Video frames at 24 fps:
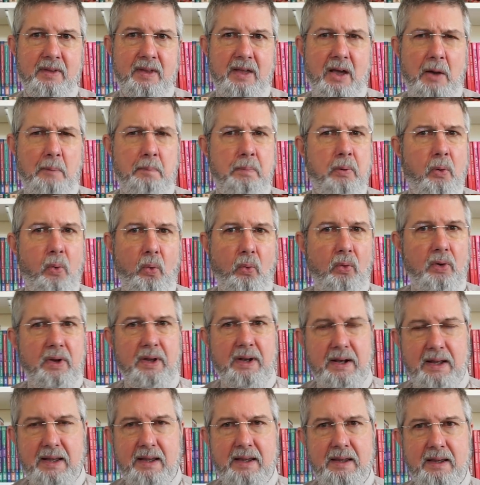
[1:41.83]

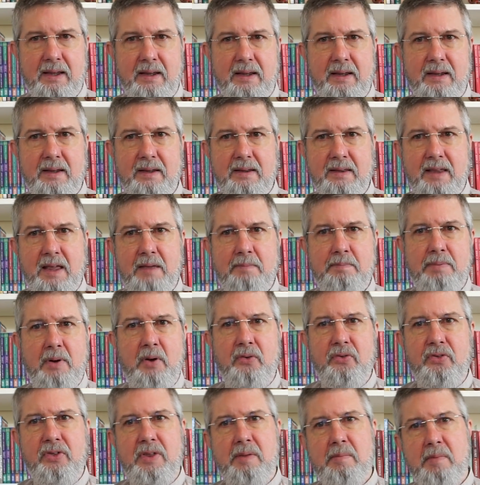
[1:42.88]
Appallingly, they
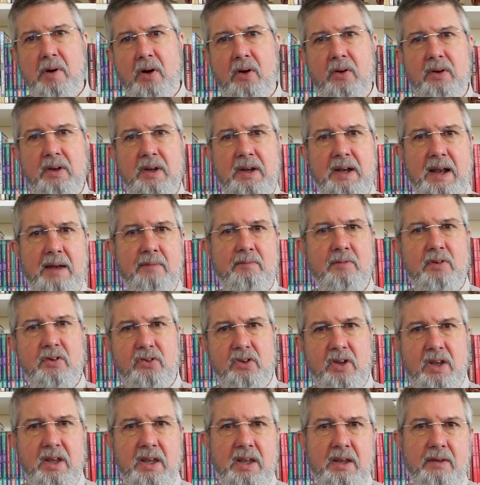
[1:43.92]
both demanded and
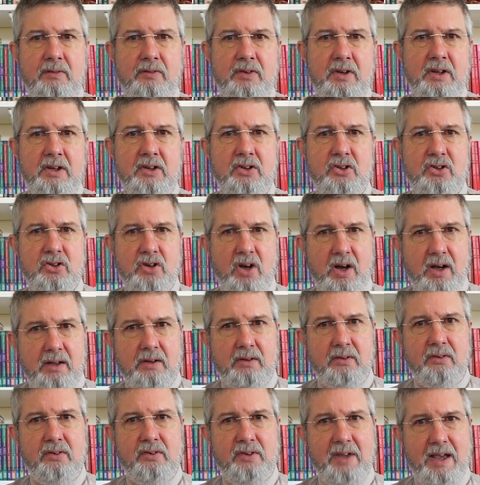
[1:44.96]
received
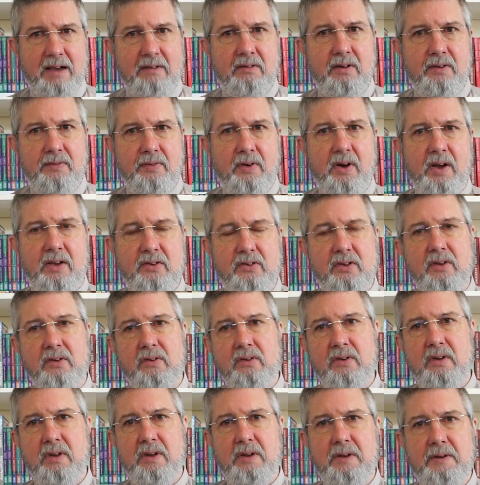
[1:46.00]
child
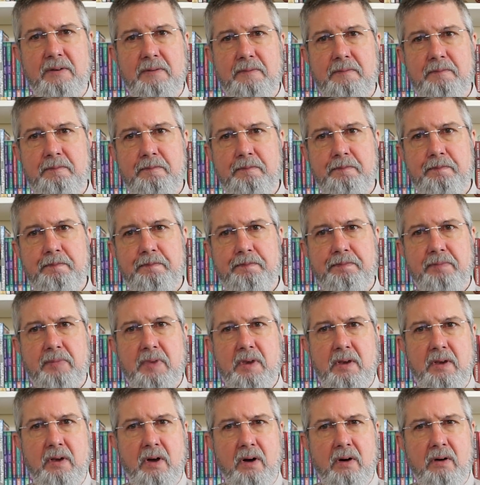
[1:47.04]
sacrifices.
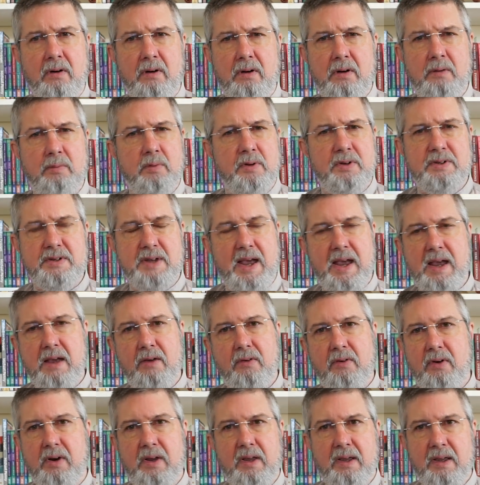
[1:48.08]
God was
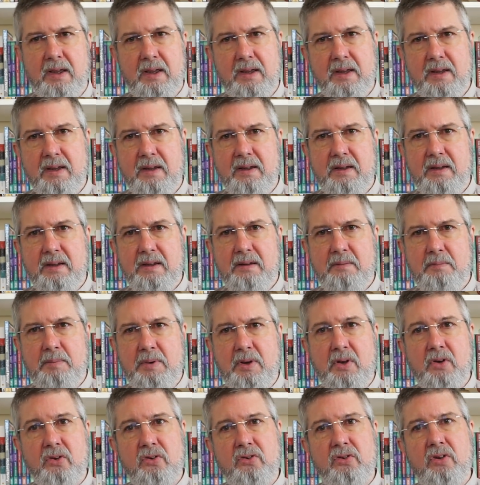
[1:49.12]
angry
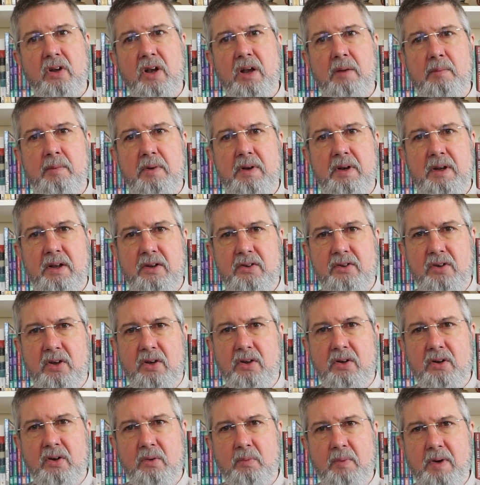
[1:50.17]
because Solomon had
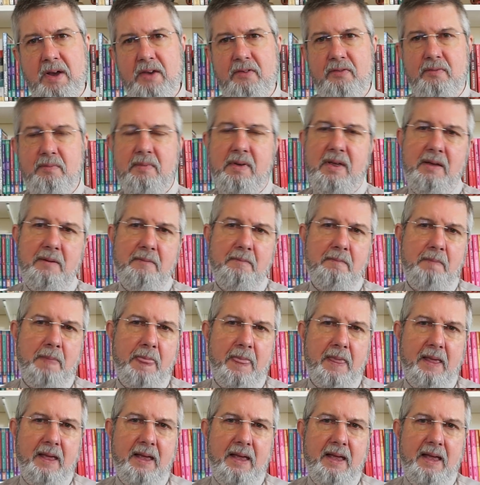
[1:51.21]
turned away from him,
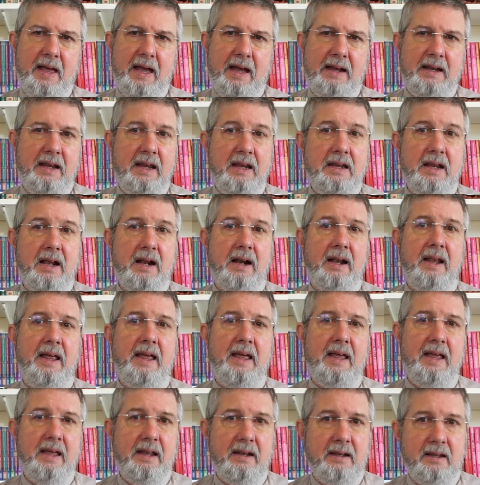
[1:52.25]
and he
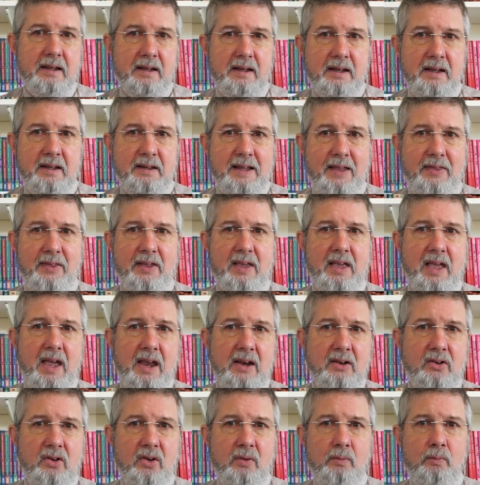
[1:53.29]
declared that the
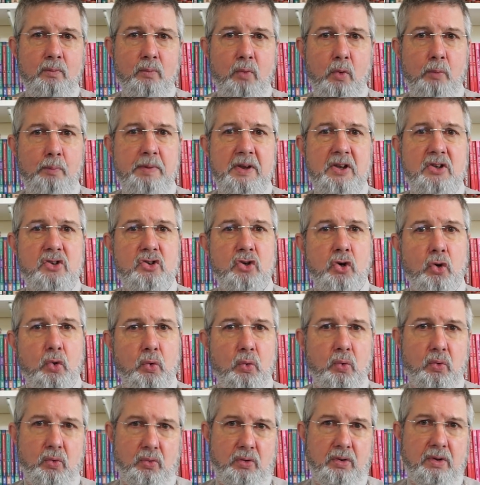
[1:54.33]
kingdom would be
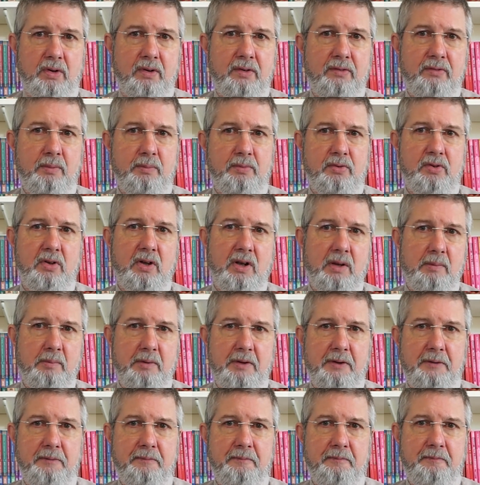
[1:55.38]
torn from
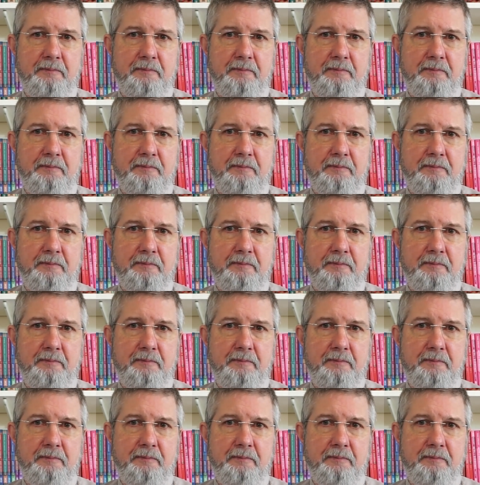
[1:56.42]
Solomon.